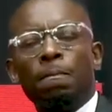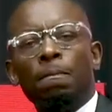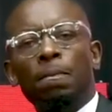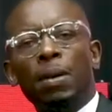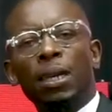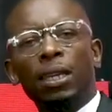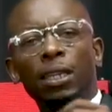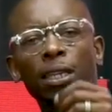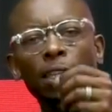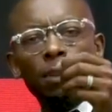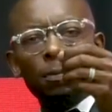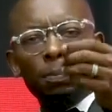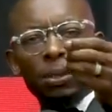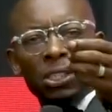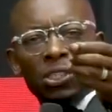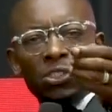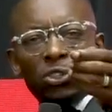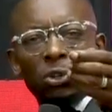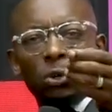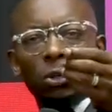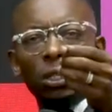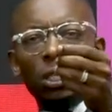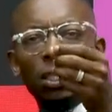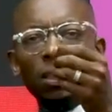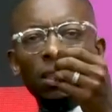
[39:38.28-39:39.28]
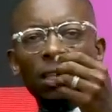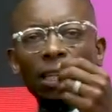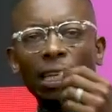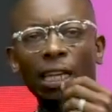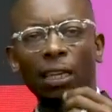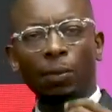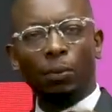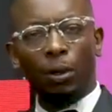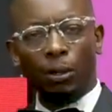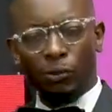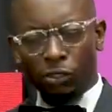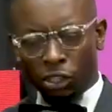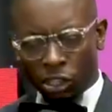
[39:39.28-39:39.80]
May it be so in the
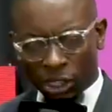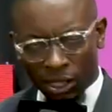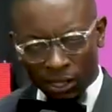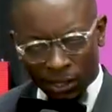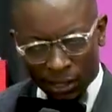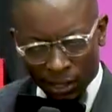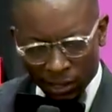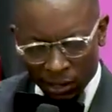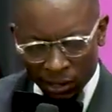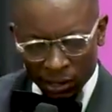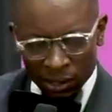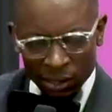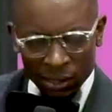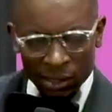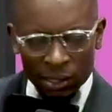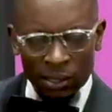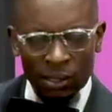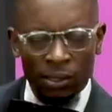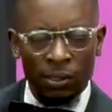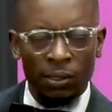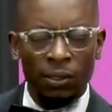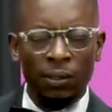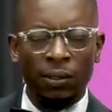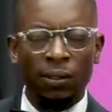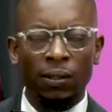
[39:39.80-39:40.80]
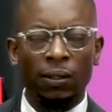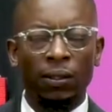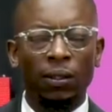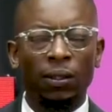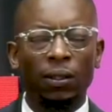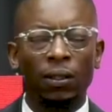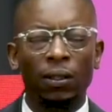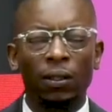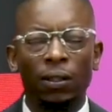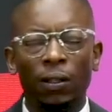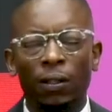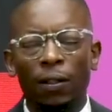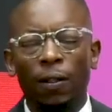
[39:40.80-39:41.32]
name of Jesus.
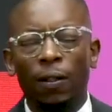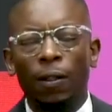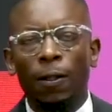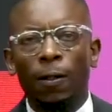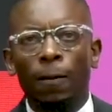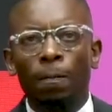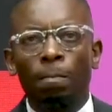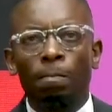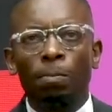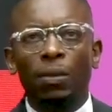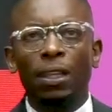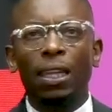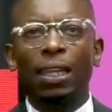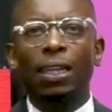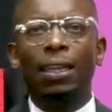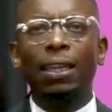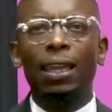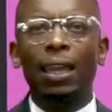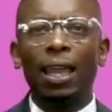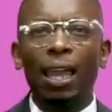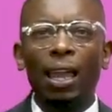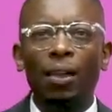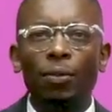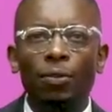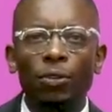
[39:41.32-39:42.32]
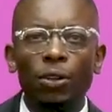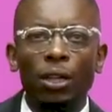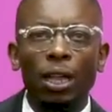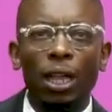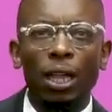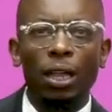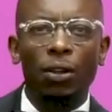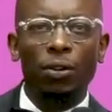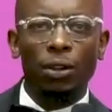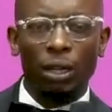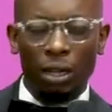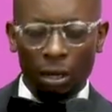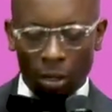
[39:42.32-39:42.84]
In every
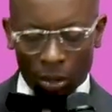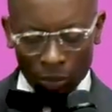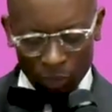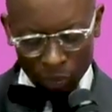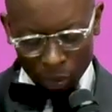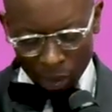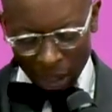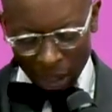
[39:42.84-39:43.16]
area of